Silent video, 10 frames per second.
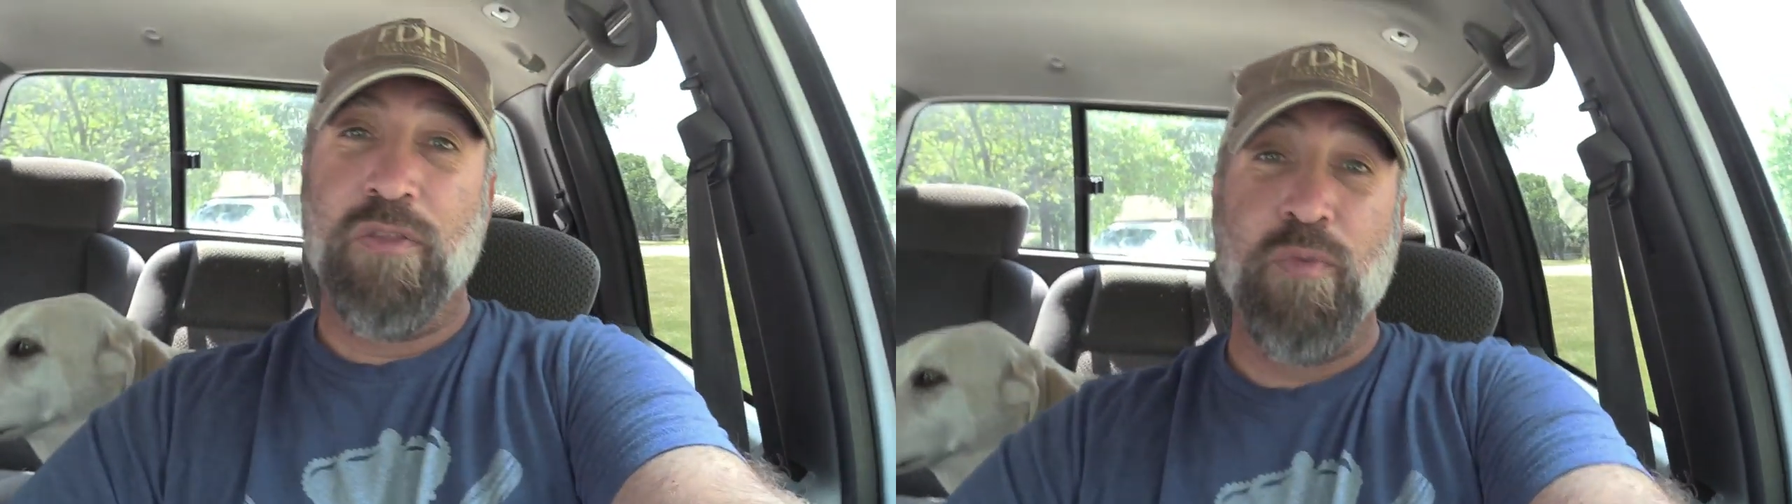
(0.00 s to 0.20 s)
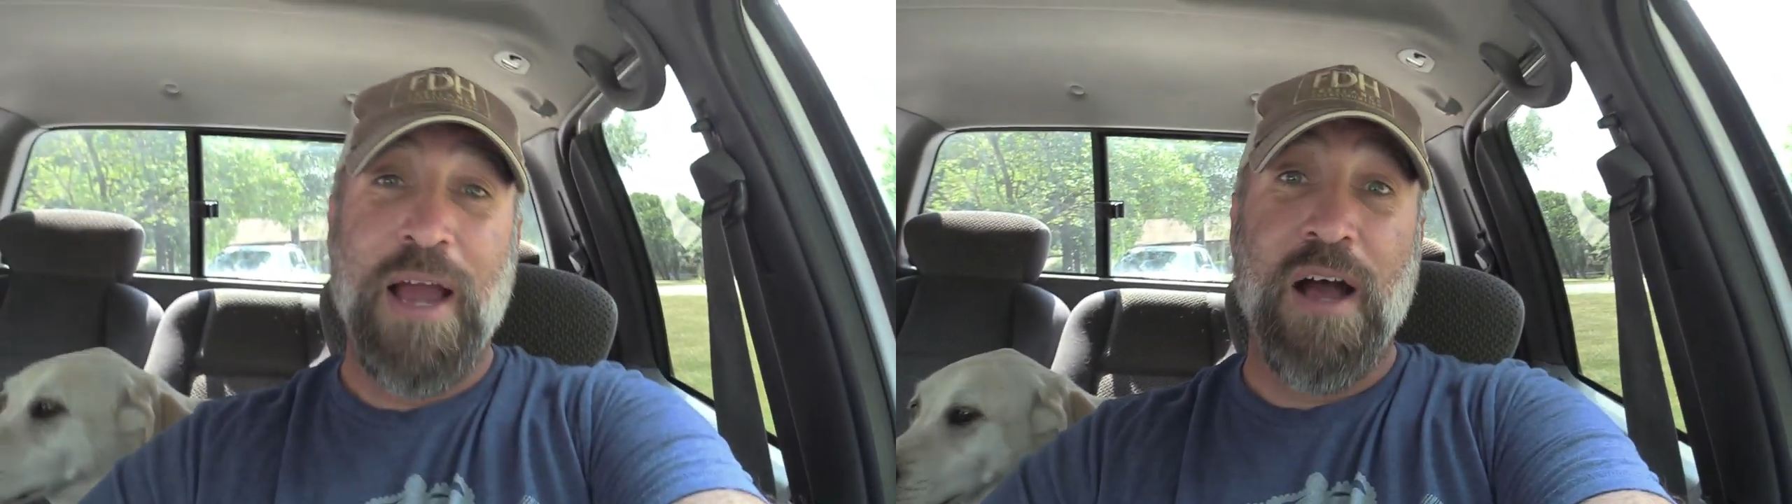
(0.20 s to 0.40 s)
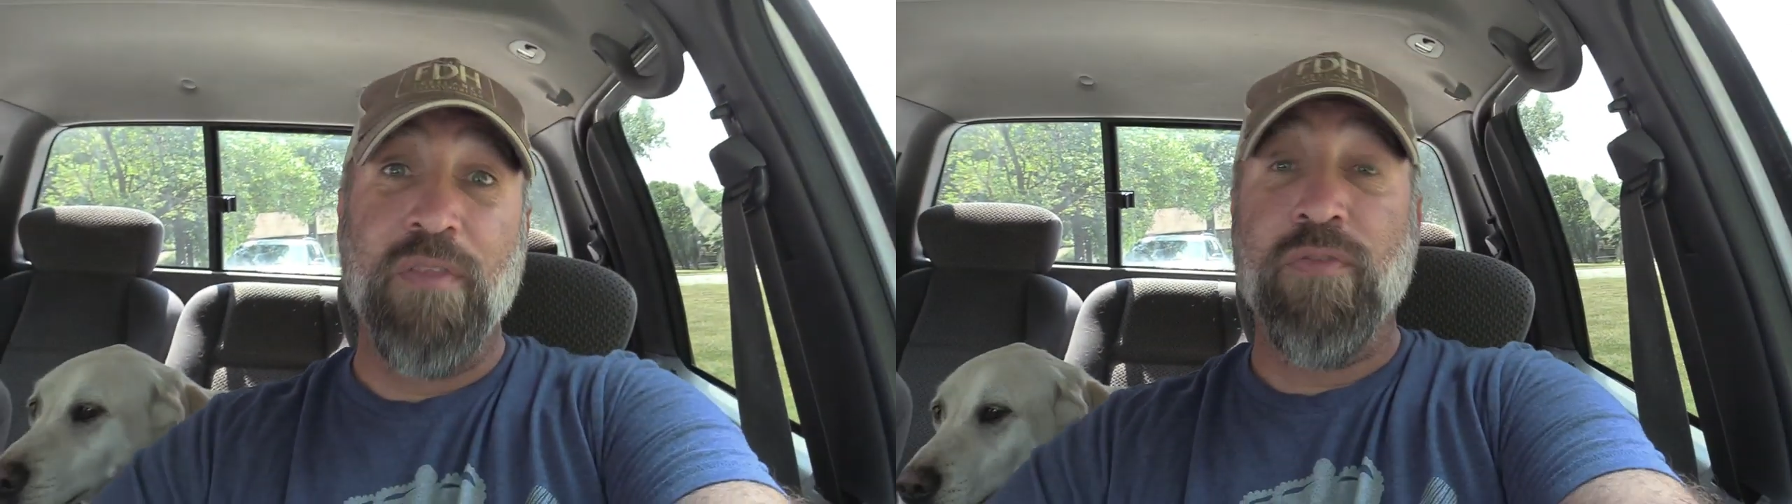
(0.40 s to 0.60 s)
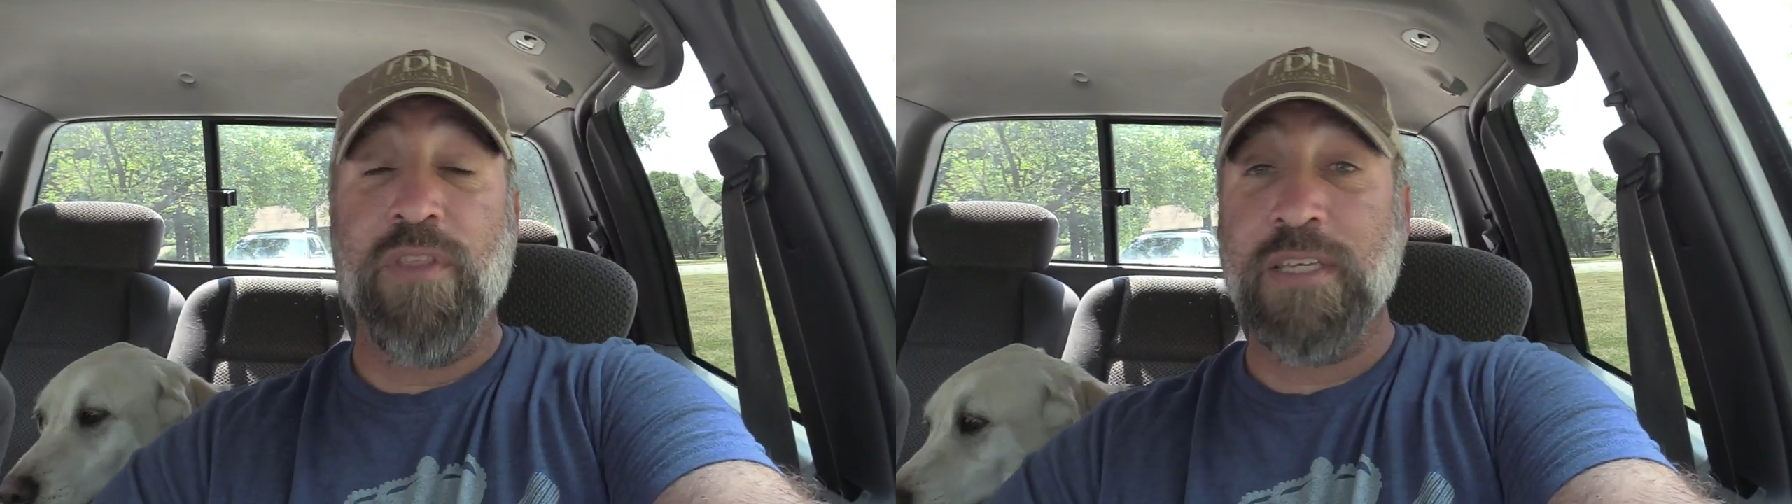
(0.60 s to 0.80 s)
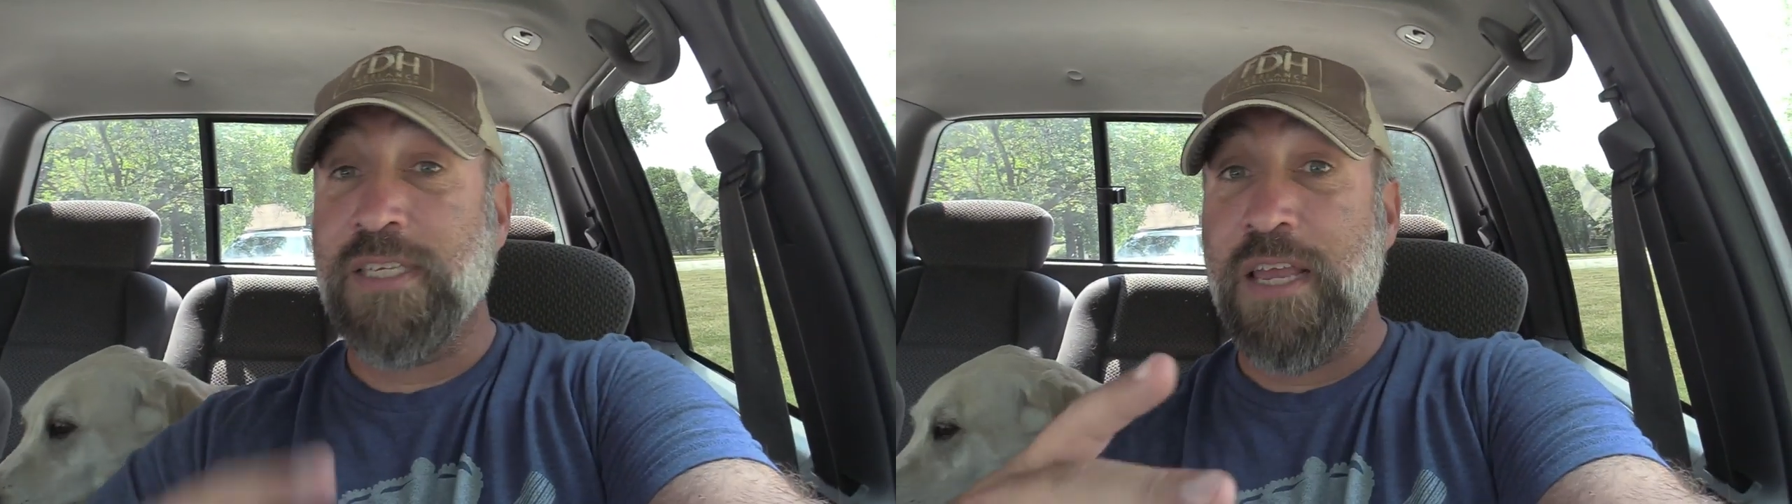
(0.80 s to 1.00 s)
throughout
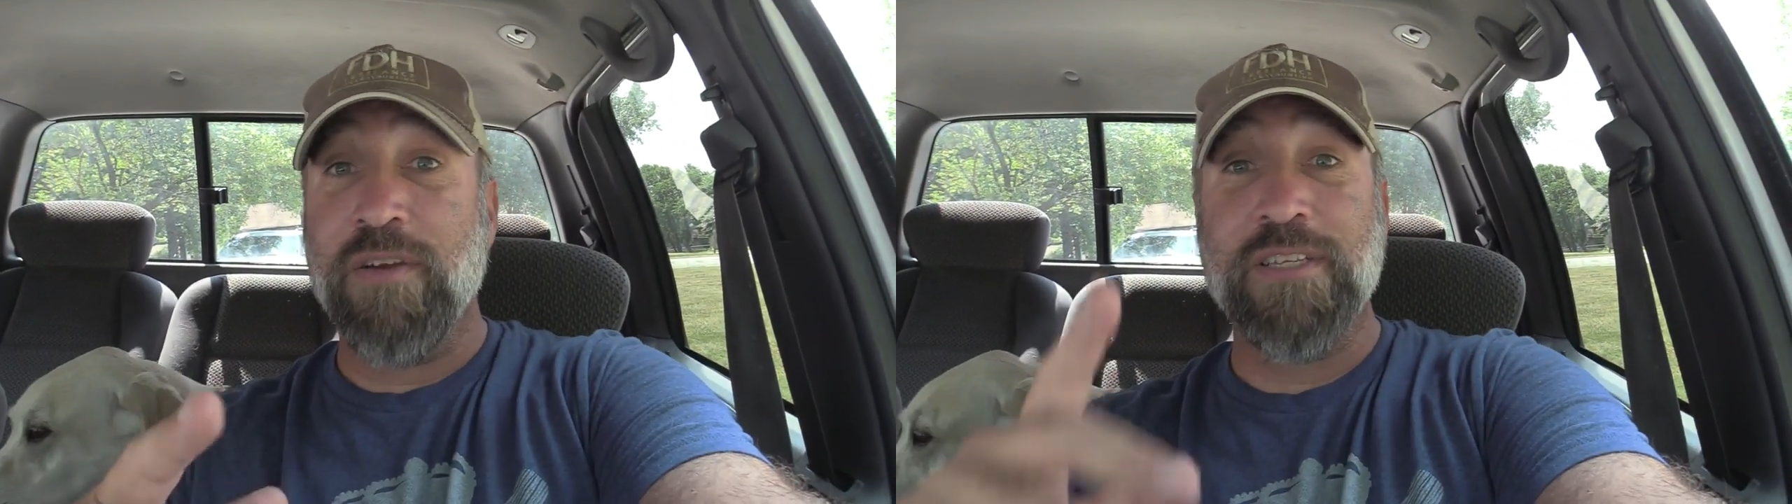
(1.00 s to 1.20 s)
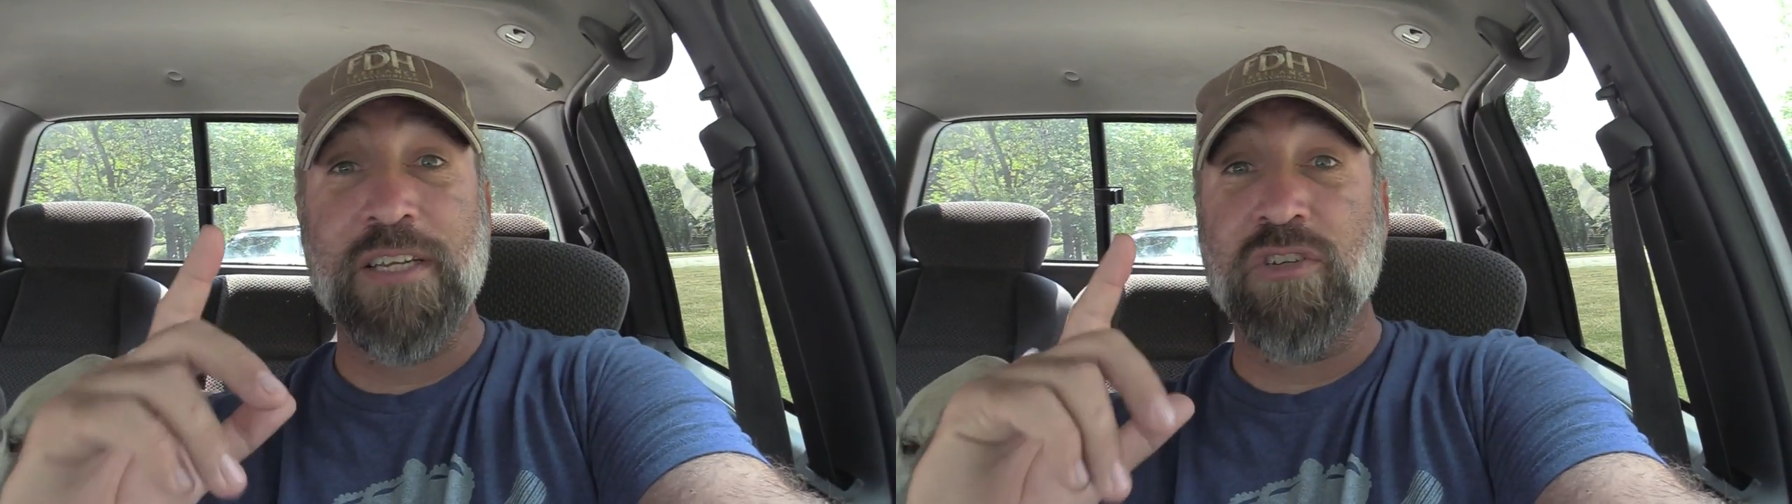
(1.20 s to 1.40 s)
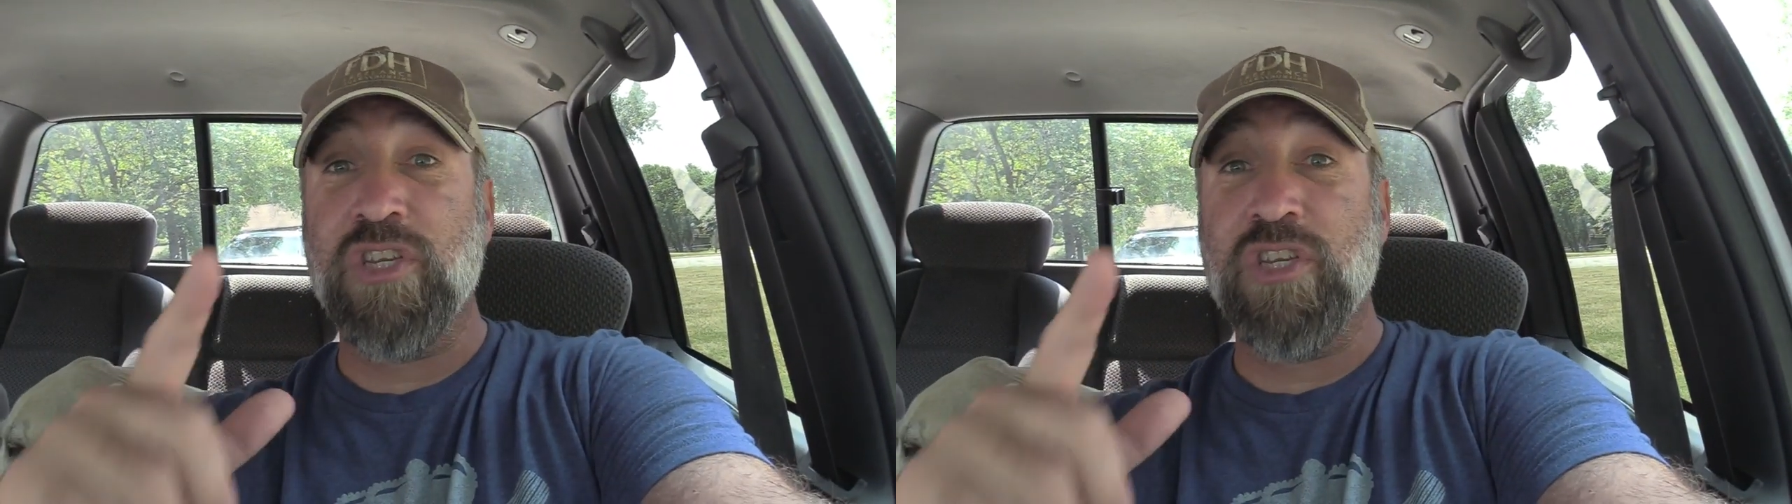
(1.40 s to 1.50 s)
this year until